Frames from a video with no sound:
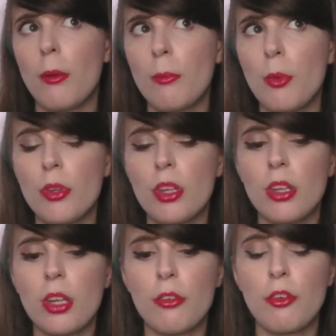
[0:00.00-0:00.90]
more
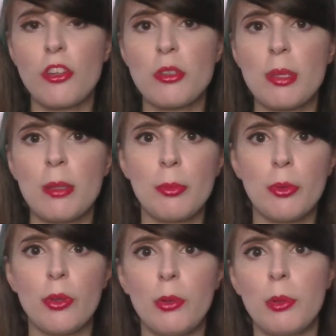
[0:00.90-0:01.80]
than the 30 people
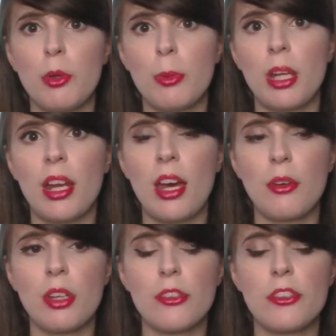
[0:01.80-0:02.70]
who were normally
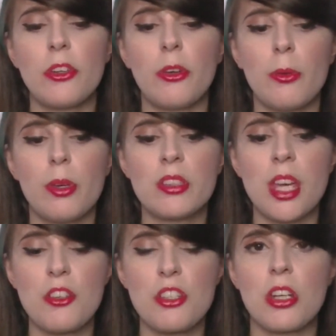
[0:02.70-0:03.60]
allowed into a
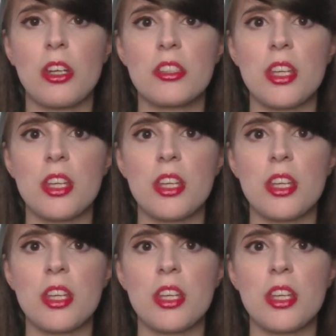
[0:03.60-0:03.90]
session had